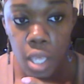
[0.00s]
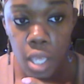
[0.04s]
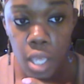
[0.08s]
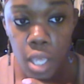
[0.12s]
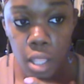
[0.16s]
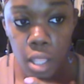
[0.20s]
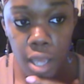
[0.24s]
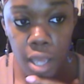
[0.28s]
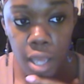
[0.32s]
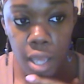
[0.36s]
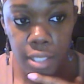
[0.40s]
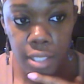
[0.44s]

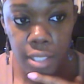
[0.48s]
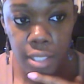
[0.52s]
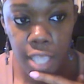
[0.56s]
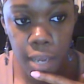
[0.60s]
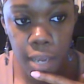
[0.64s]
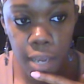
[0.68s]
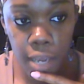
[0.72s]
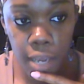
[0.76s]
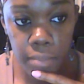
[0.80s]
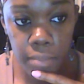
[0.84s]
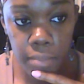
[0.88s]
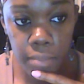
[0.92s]
A lot of
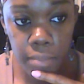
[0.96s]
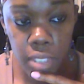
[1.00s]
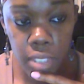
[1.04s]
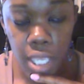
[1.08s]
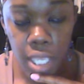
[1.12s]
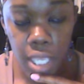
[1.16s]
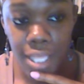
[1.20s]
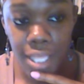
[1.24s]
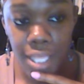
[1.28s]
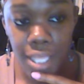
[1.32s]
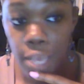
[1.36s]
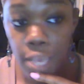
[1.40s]
times
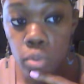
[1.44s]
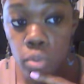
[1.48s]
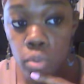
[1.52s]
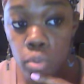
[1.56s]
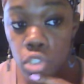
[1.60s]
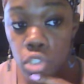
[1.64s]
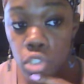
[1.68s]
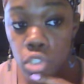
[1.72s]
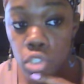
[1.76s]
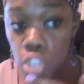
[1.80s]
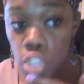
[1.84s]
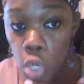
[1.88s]
they will
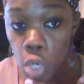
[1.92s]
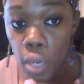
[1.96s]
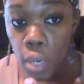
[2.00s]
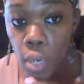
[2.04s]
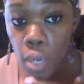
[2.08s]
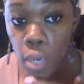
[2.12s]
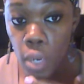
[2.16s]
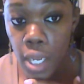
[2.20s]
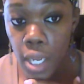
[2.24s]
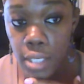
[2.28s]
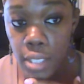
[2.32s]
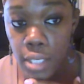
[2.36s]

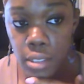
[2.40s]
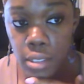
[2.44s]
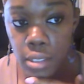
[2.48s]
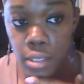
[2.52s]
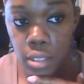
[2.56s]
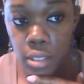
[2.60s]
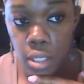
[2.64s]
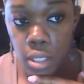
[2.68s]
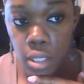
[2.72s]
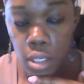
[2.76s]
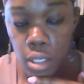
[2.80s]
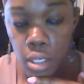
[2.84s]
show
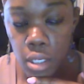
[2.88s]
us